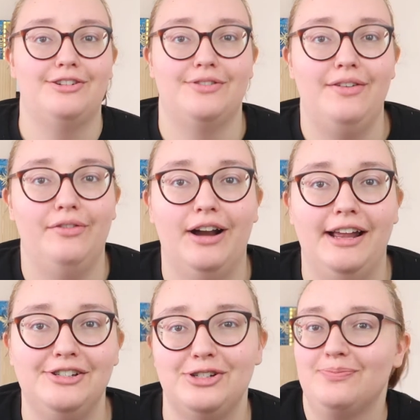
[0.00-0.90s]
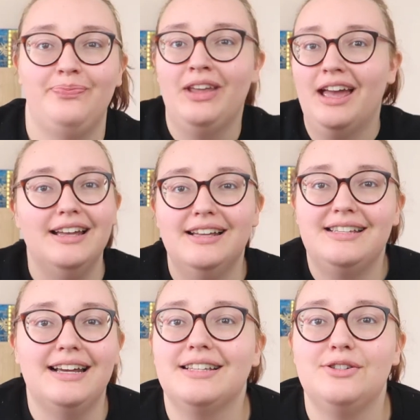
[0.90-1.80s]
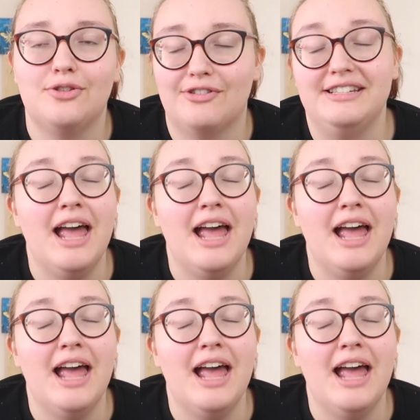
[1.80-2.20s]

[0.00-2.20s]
are in French. 6 2/3.